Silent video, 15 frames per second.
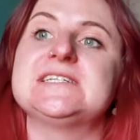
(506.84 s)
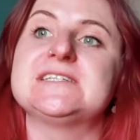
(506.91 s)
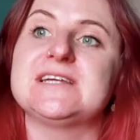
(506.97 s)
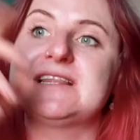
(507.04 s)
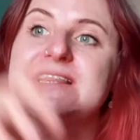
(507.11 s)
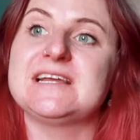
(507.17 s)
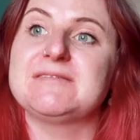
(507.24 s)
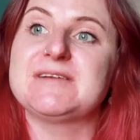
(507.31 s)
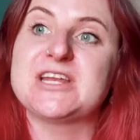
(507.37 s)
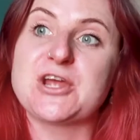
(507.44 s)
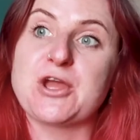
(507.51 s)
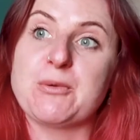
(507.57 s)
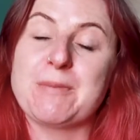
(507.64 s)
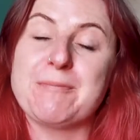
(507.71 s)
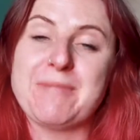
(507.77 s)
So I think I'm going
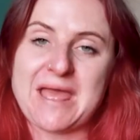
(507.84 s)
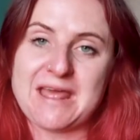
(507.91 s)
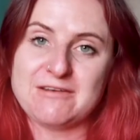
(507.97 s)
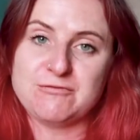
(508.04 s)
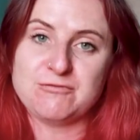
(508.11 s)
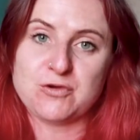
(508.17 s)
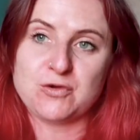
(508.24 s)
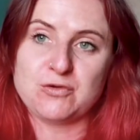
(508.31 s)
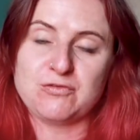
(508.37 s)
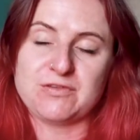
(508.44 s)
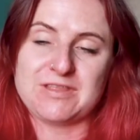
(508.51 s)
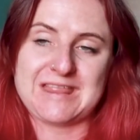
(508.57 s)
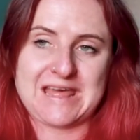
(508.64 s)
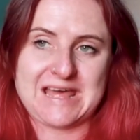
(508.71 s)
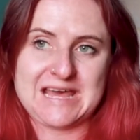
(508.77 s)
to go with Penfold
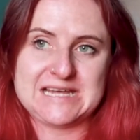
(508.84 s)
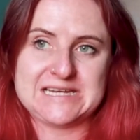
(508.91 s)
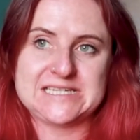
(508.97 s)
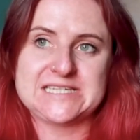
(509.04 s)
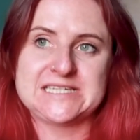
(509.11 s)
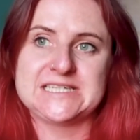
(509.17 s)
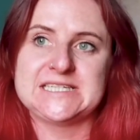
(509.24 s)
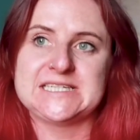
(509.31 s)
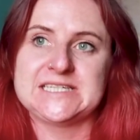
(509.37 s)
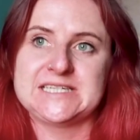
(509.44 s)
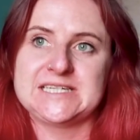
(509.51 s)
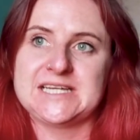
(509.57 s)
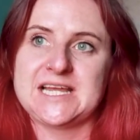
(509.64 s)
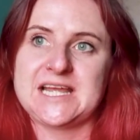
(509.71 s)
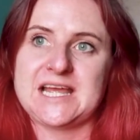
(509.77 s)
for that.
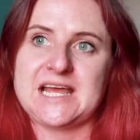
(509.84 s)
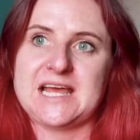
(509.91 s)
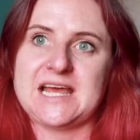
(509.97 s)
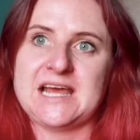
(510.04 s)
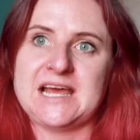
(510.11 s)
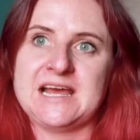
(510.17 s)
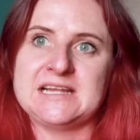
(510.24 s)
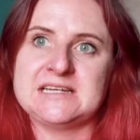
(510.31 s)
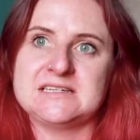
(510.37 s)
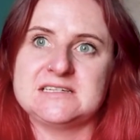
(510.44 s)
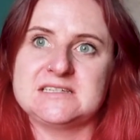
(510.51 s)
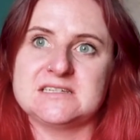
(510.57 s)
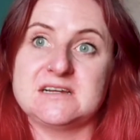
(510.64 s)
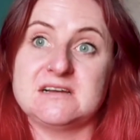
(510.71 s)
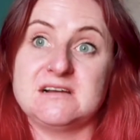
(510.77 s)

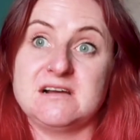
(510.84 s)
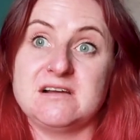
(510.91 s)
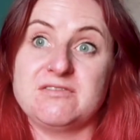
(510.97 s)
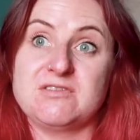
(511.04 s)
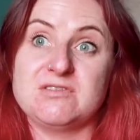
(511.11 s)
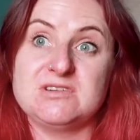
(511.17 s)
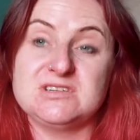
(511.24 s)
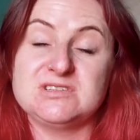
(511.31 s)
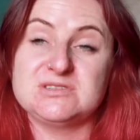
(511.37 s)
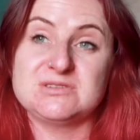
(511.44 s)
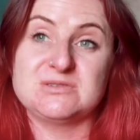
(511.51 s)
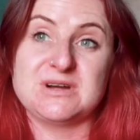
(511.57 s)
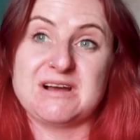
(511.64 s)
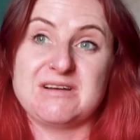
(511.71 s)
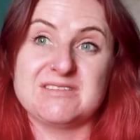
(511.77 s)
And I've got to
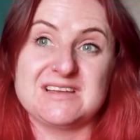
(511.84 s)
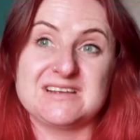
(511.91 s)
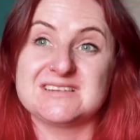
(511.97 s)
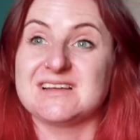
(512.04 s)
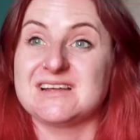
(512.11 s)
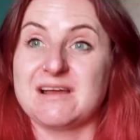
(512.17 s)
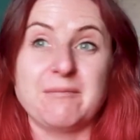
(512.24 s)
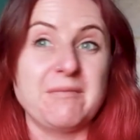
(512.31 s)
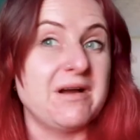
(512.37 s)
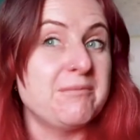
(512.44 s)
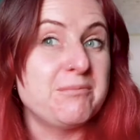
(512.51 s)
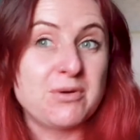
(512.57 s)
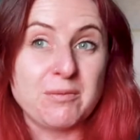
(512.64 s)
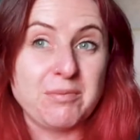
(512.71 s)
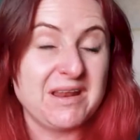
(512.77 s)
sort out things like I'm
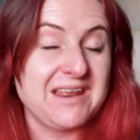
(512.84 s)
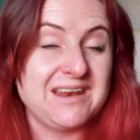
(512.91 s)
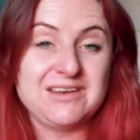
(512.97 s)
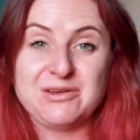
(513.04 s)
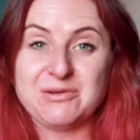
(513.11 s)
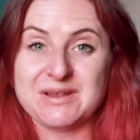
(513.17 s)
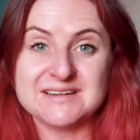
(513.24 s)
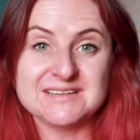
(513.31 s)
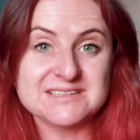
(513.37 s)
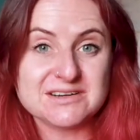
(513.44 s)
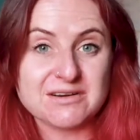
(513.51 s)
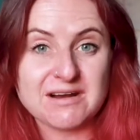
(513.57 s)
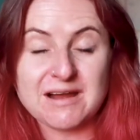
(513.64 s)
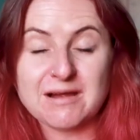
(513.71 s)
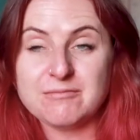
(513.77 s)
probably a new
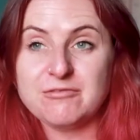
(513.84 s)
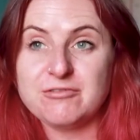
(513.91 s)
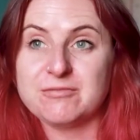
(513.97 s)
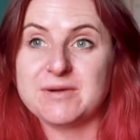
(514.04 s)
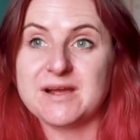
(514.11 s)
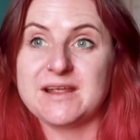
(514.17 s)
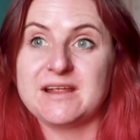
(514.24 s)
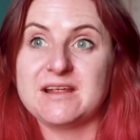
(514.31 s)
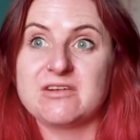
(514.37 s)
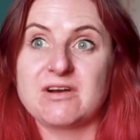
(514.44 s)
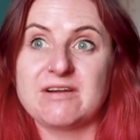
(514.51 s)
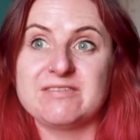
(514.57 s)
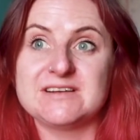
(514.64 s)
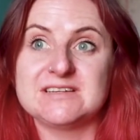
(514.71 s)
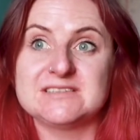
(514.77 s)
Instagram for my
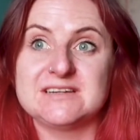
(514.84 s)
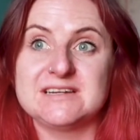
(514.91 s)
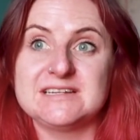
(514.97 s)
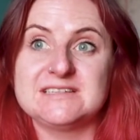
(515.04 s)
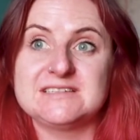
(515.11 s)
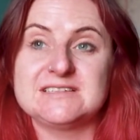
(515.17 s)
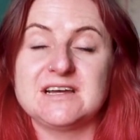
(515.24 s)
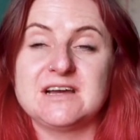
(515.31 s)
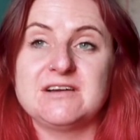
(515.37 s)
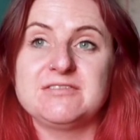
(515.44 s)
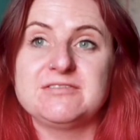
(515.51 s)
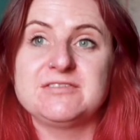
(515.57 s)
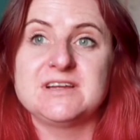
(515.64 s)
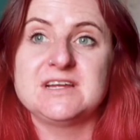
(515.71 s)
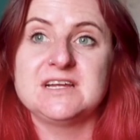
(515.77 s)
graphic design stuff.
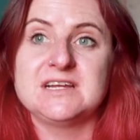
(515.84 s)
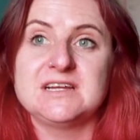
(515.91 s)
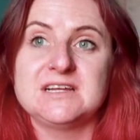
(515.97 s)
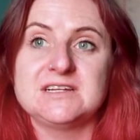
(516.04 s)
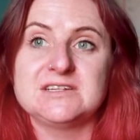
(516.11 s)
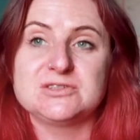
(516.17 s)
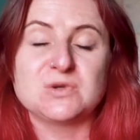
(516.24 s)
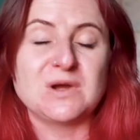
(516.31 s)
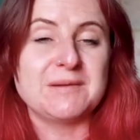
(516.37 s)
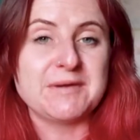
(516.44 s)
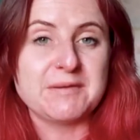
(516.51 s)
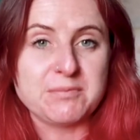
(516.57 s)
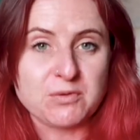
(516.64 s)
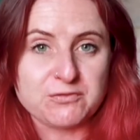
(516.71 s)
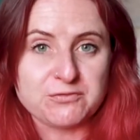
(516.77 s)
Sort out
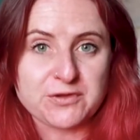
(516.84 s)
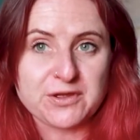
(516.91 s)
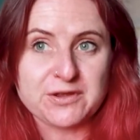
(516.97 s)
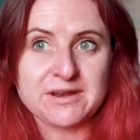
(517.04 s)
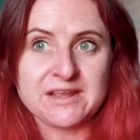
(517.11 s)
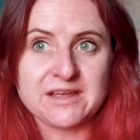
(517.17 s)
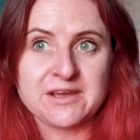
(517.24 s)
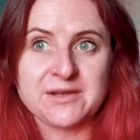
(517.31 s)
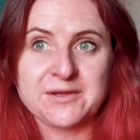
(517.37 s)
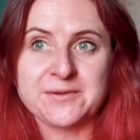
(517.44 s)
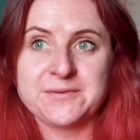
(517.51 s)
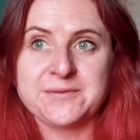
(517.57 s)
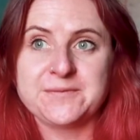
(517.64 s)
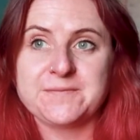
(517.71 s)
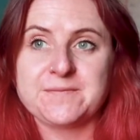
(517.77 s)
my portfolio.